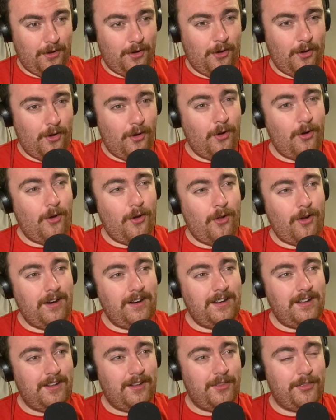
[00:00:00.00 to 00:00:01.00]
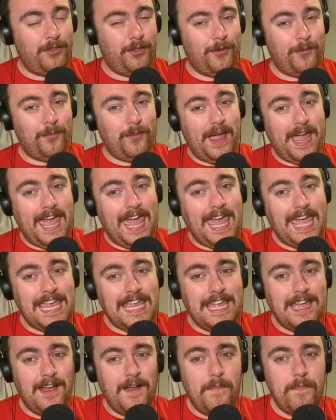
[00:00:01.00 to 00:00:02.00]
All the way
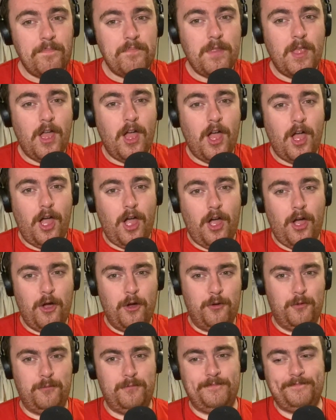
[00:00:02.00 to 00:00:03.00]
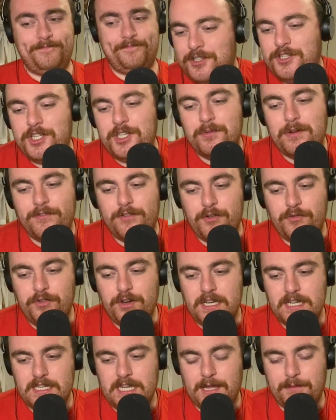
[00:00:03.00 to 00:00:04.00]
home. Do you ever
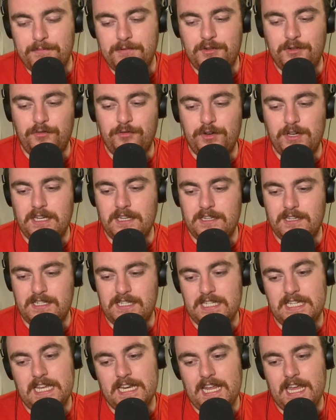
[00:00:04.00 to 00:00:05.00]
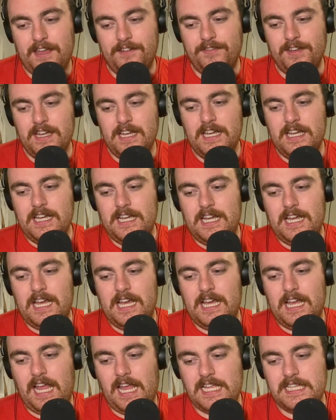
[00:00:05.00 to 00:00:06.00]
reattempt to read a DNF?
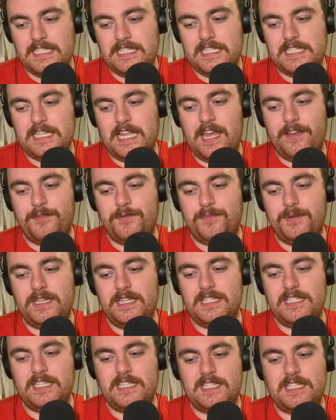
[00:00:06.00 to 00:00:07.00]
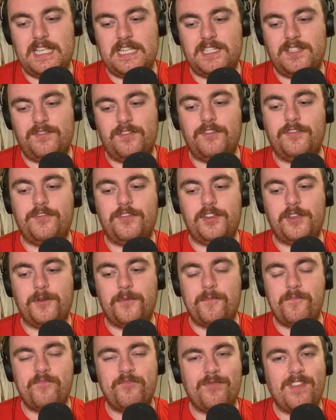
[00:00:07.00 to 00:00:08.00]
Has this ever been successful for you?
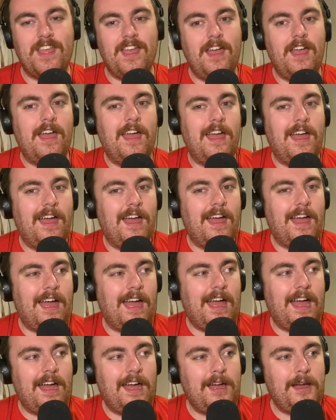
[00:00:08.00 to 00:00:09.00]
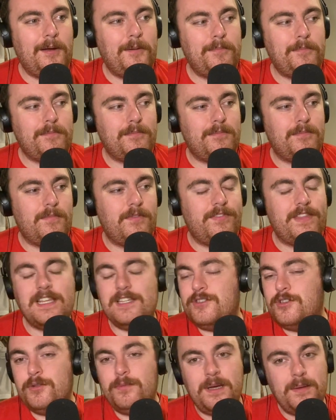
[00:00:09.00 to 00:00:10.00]

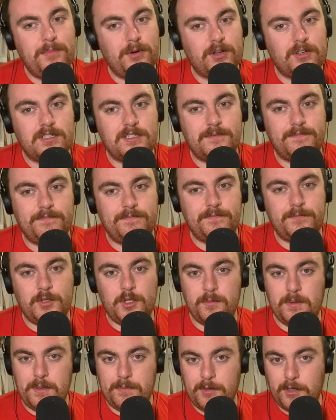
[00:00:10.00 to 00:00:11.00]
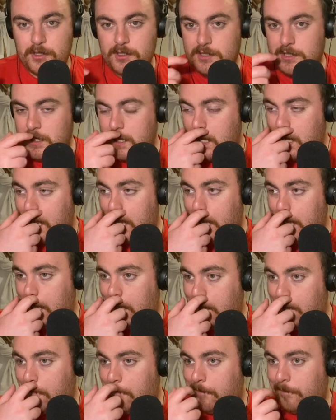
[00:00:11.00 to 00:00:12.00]
Too many books. Too many books.
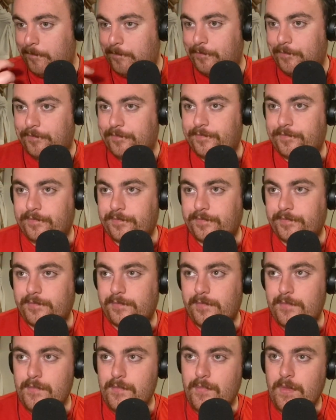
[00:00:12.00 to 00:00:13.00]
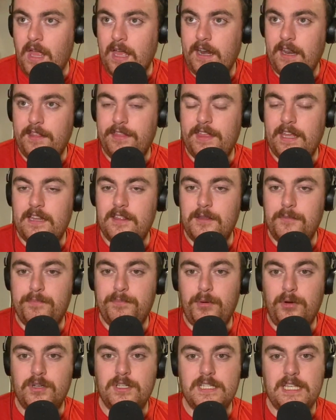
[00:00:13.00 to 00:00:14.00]
And I think the
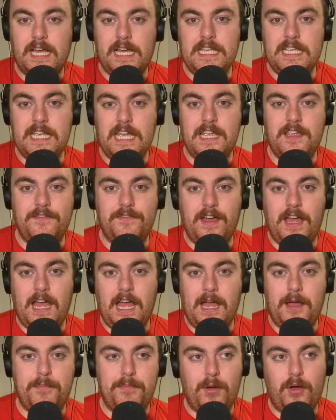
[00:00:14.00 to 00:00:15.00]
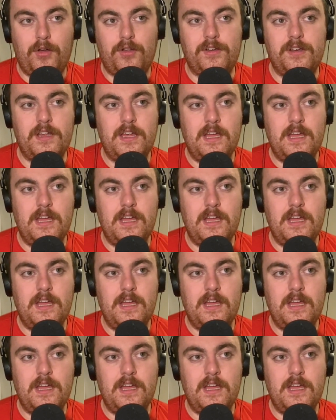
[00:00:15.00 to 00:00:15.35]
books that I gave up on,